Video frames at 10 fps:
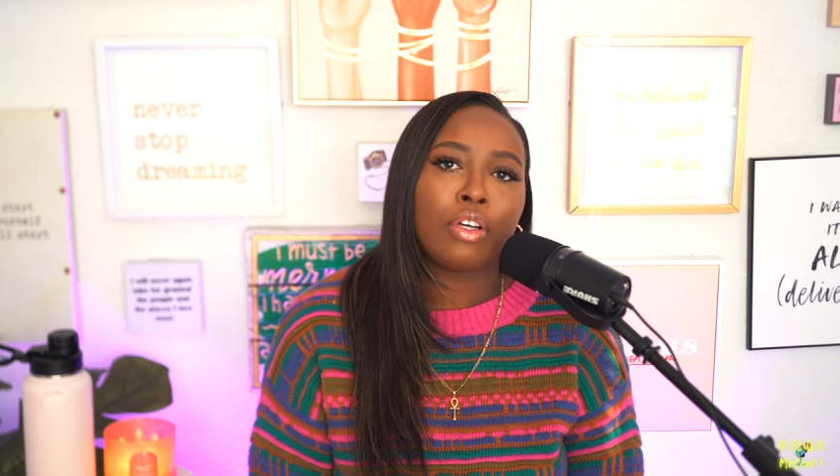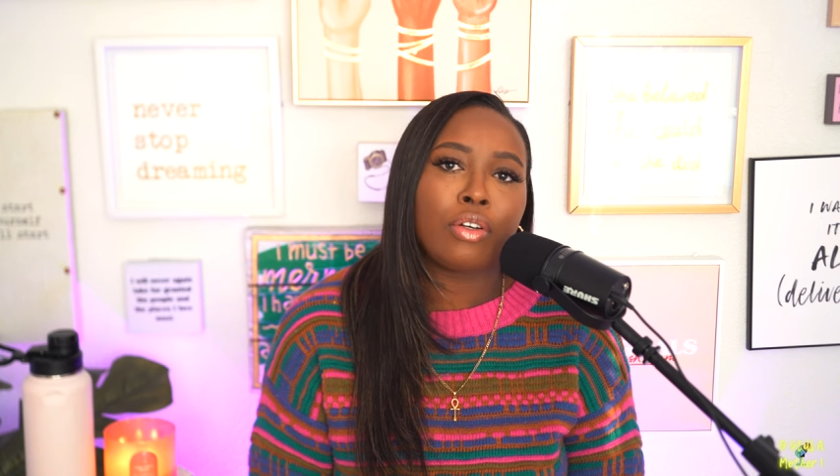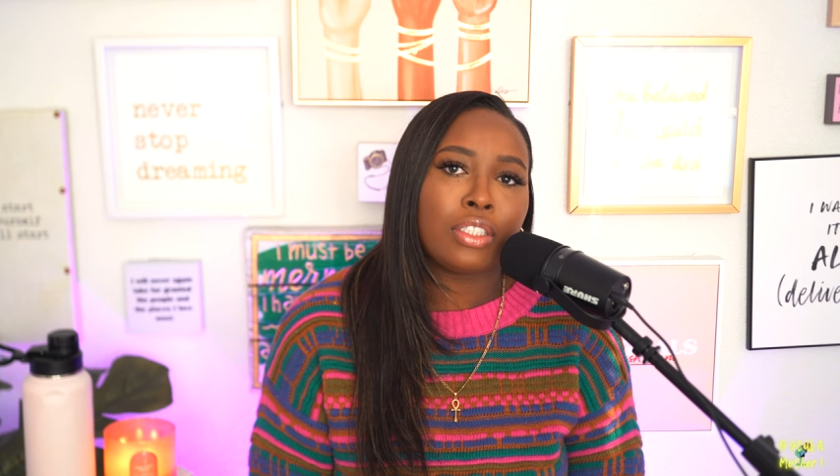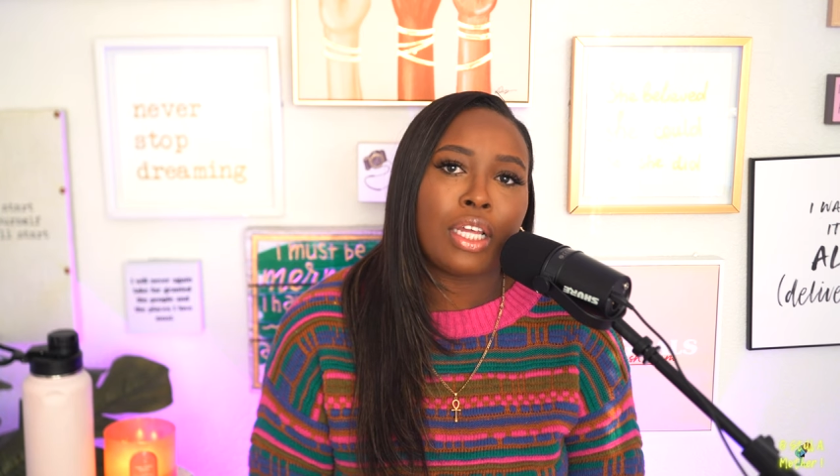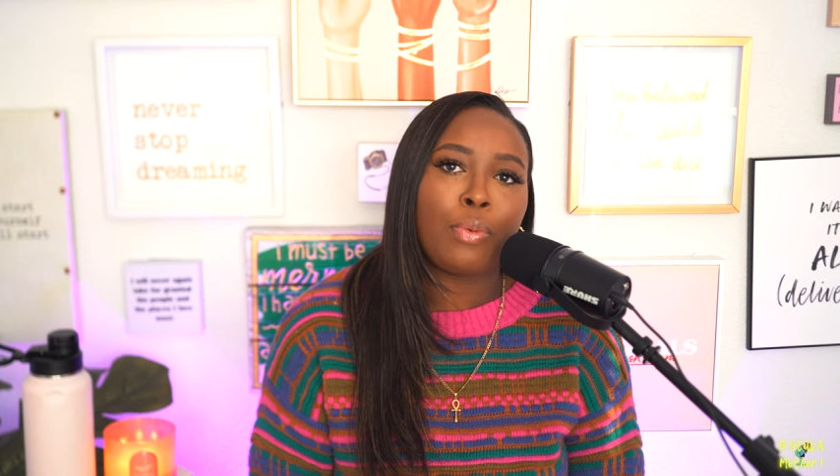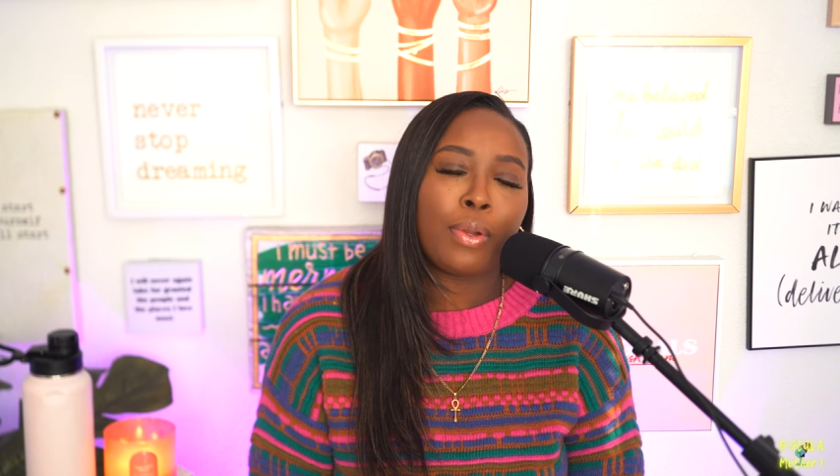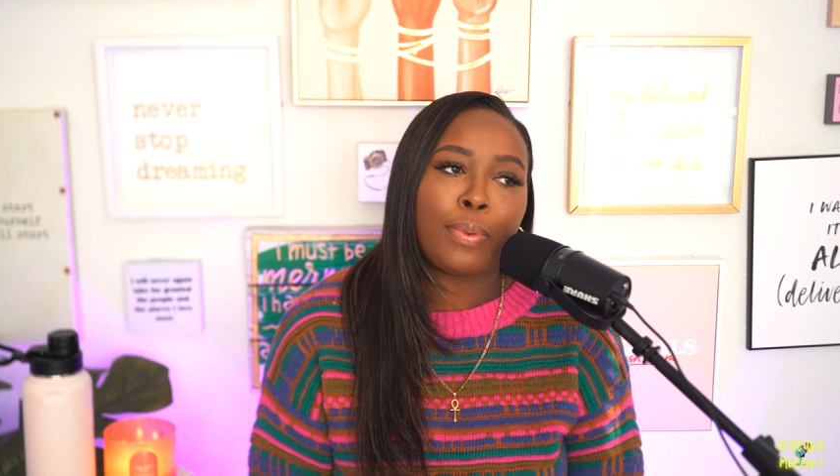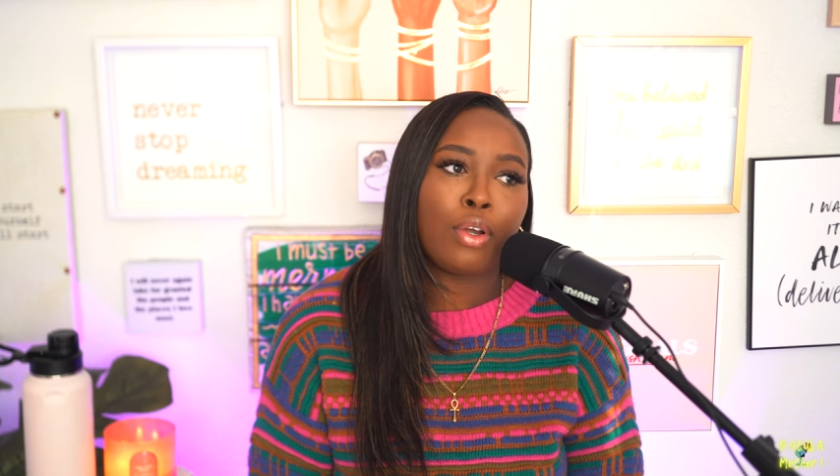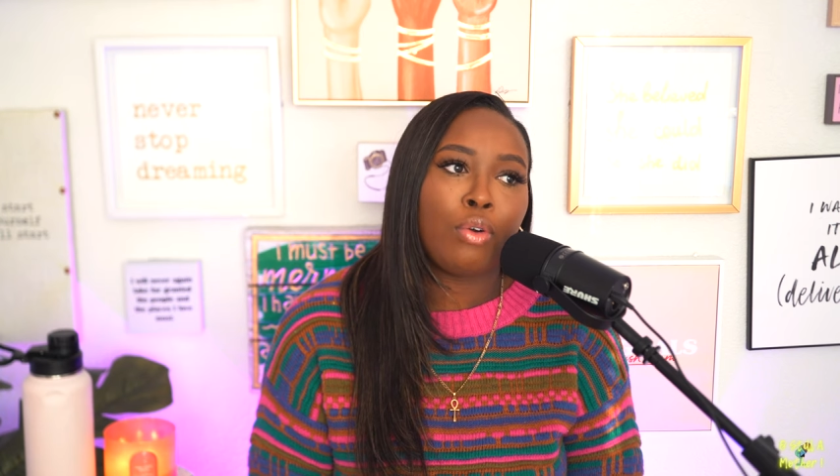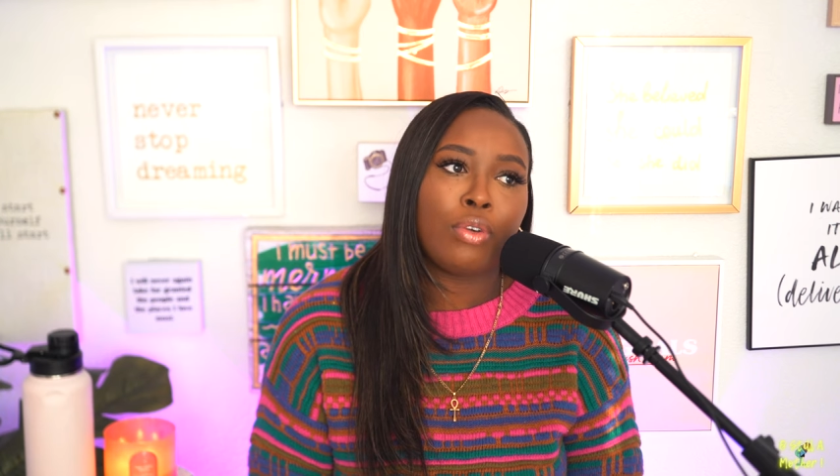though, because that would have
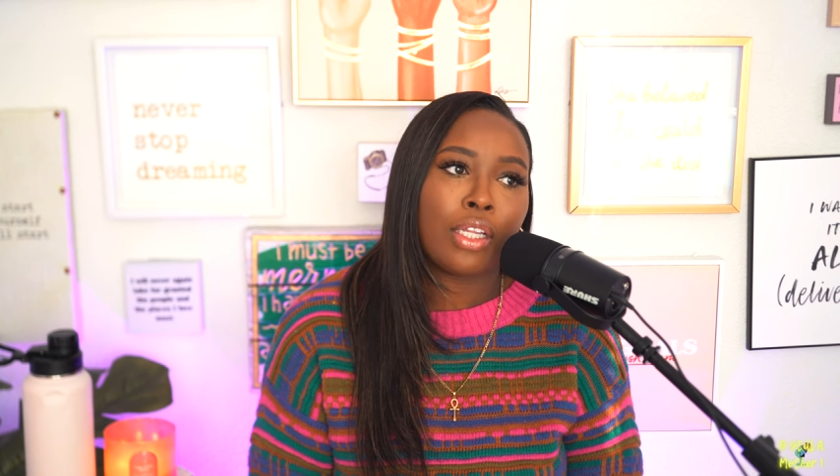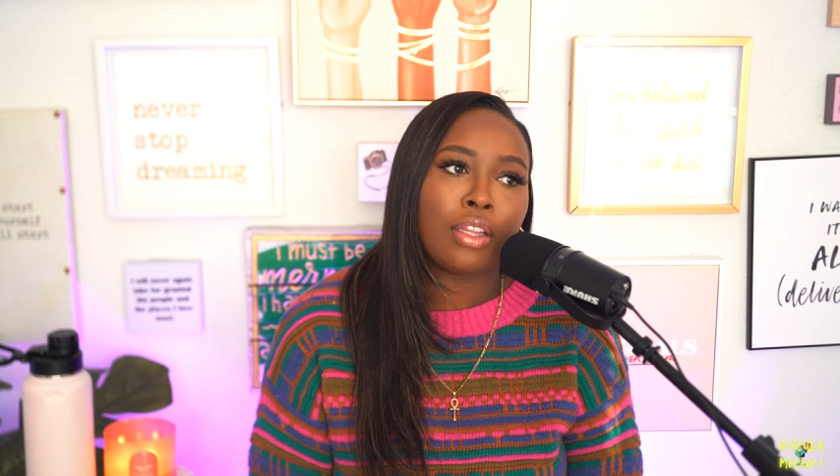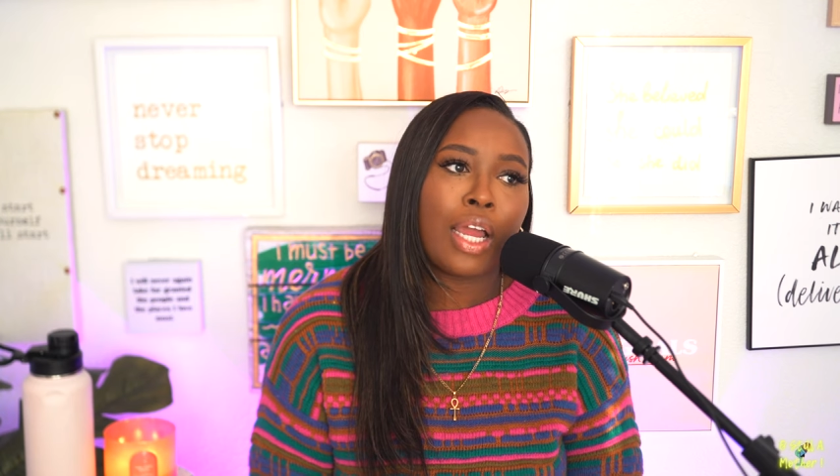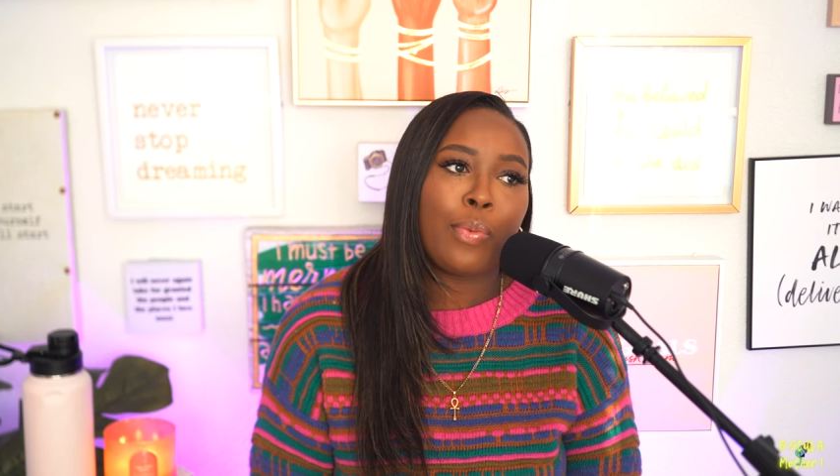been a whole nother day.